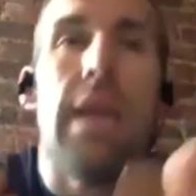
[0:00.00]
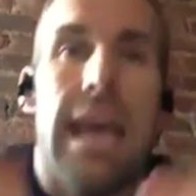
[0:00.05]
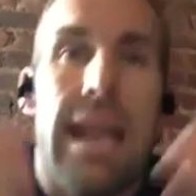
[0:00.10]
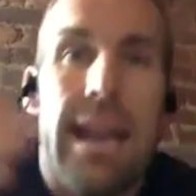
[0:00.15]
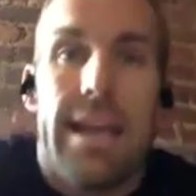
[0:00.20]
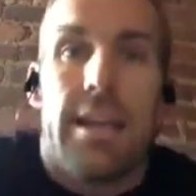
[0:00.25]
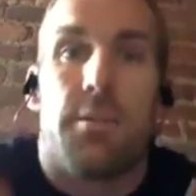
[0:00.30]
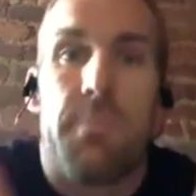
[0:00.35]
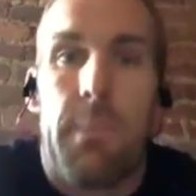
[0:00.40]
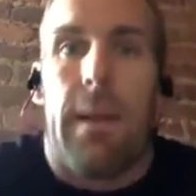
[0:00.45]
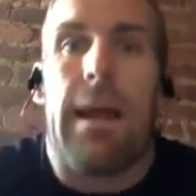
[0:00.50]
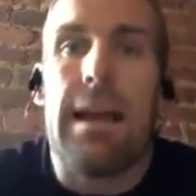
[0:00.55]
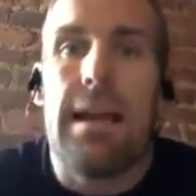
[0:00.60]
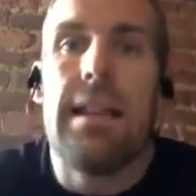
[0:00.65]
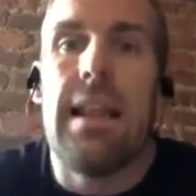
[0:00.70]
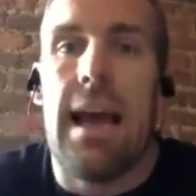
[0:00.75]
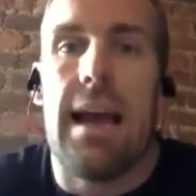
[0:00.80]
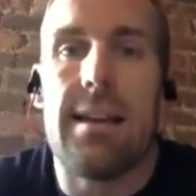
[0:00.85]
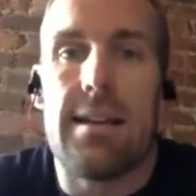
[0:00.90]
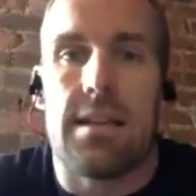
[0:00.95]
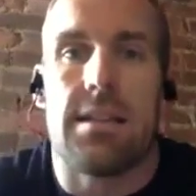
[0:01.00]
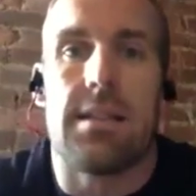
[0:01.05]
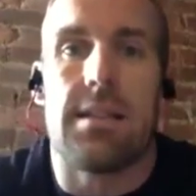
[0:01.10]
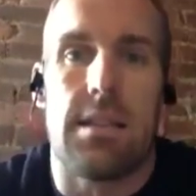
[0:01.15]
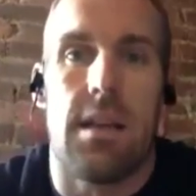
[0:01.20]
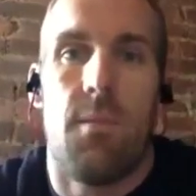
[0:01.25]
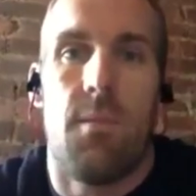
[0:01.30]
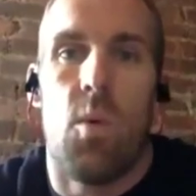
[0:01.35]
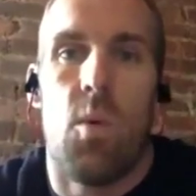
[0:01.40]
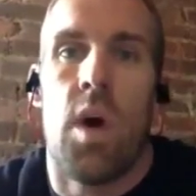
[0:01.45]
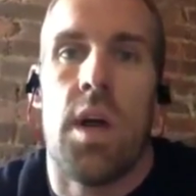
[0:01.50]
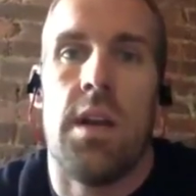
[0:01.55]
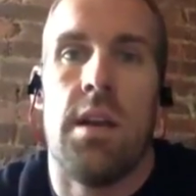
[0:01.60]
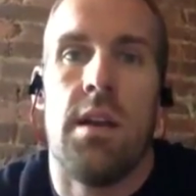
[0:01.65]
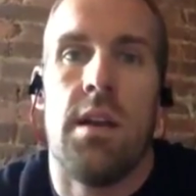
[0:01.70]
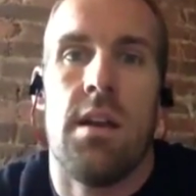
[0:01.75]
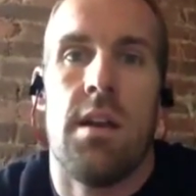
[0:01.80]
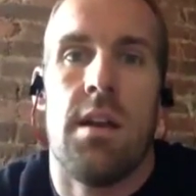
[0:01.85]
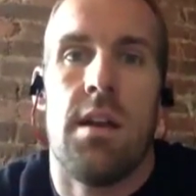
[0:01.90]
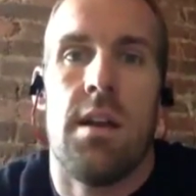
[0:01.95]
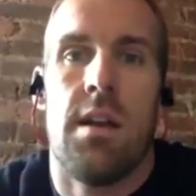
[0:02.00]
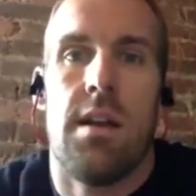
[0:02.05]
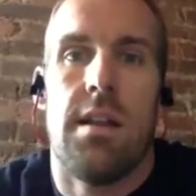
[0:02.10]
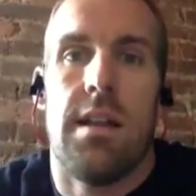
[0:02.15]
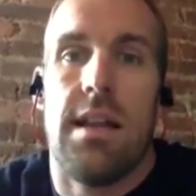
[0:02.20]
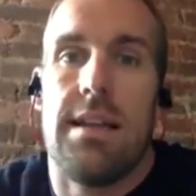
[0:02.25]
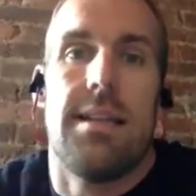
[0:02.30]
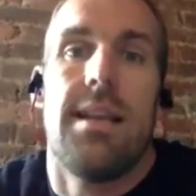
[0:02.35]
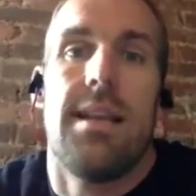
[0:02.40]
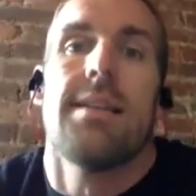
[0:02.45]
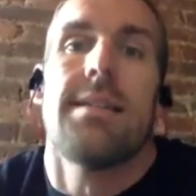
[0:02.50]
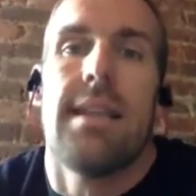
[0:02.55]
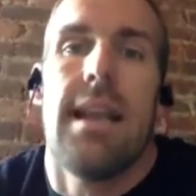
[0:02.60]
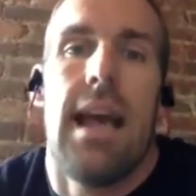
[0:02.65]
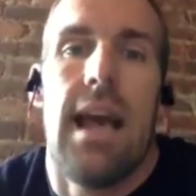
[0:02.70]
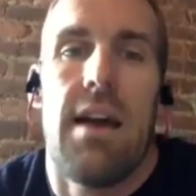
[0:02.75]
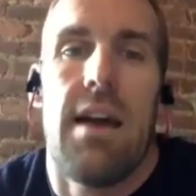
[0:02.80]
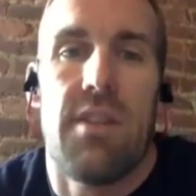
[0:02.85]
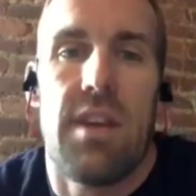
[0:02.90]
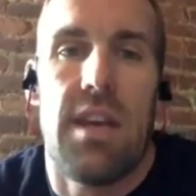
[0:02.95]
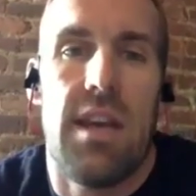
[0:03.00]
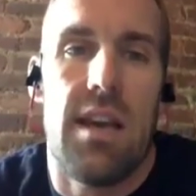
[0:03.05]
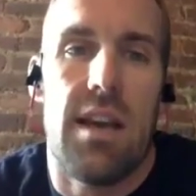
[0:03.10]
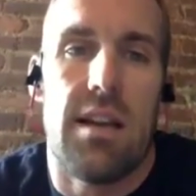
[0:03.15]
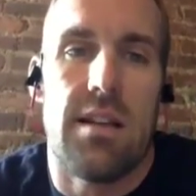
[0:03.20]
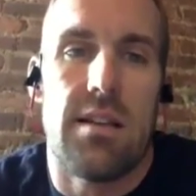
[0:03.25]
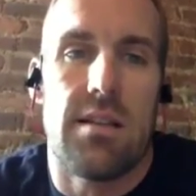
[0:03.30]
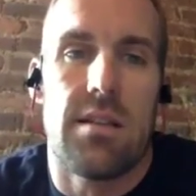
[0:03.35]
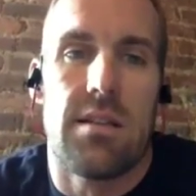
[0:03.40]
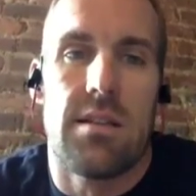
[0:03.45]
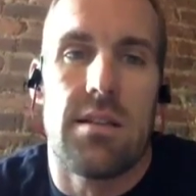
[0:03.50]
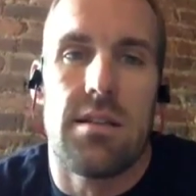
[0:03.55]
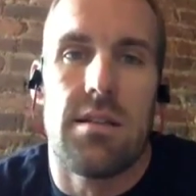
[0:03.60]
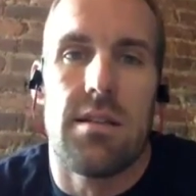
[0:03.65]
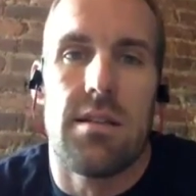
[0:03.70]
explain that to someone that doesn't have kids.